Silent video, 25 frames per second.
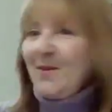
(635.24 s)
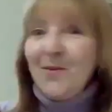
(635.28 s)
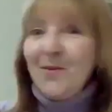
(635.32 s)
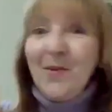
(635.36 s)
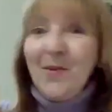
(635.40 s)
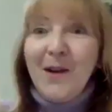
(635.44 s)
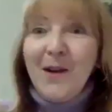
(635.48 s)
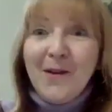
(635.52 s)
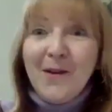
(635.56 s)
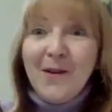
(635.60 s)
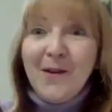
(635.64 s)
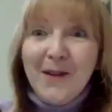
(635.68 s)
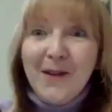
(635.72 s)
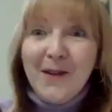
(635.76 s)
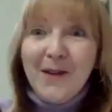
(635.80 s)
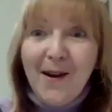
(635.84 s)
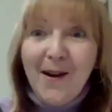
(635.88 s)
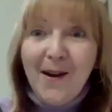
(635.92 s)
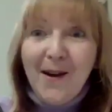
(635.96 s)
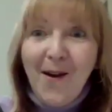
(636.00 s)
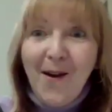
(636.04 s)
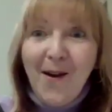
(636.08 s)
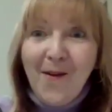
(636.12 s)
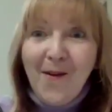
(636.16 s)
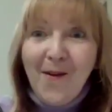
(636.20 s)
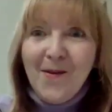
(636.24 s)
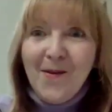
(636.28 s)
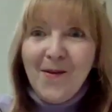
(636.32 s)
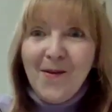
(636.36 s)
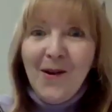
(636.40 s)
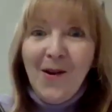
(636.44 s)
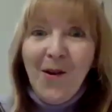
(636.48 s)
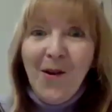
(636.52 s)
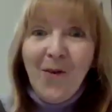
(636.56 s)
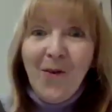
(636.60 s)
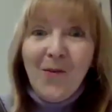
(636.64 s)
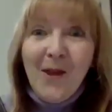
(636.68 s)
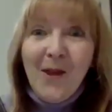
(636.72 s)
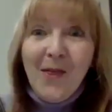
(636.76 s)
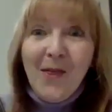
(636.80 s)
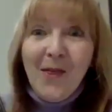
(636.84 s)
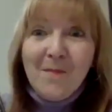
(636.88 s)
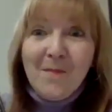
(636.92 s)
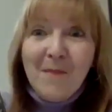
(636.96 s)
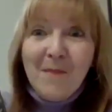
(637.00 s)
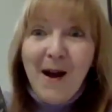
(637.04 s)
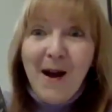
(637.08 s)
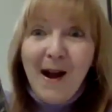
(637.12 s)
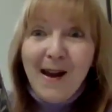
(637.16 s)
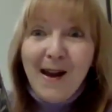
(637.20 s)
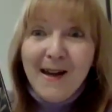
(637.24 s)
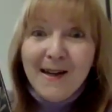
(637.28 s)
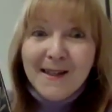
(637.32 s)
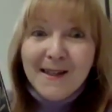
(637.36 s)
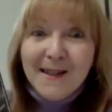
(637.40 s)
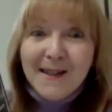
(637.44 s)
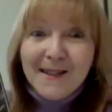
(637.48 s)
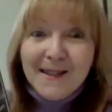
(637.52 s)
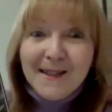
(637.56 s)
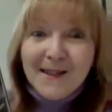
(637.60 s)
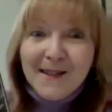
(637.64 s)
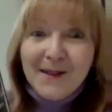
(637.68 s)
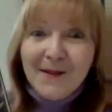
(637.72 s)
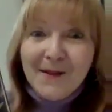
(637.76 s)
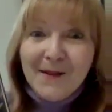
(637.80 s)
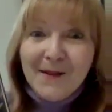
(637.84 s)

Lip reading: So here we go with the mice.